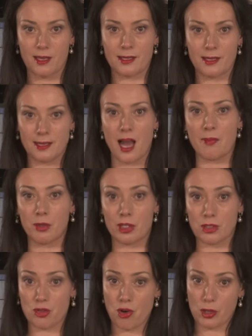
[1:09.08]
Salmon
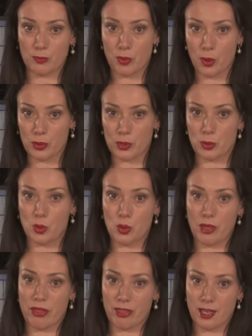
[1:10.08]
and trout bones
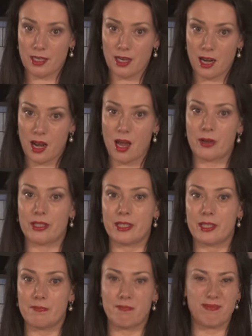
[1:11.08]
cook thin,
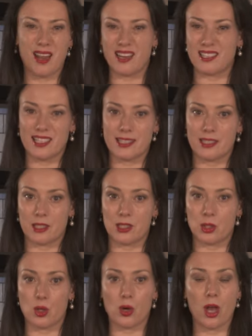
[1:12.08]
cloudy, blunt testing
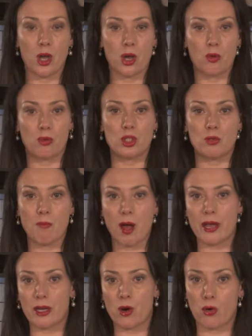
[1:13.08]
stock, which
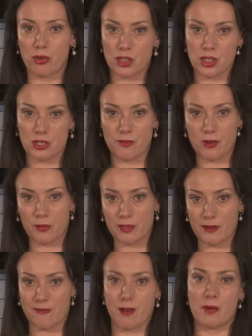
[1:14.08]
might origin from
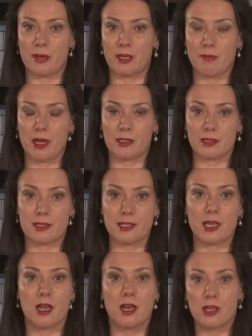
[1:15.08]
their farming methods.